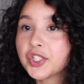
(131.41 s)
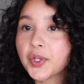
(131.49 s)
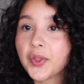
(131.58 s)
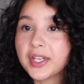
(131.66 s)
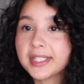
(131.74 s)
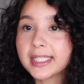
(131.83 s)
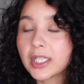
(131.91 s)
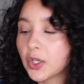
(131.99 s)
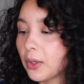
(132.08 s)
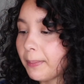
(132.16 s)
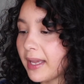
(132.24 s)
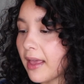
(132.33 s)
So this is
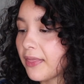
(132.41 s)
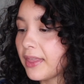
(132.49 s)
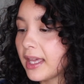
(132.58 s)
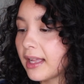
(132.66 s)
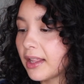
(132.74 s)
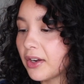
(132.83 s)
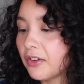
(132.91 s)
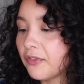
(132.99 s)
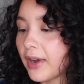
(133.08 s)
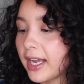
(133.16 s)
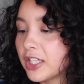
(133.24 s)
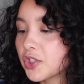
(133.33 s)
going to be the
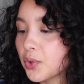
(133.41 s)
clarifying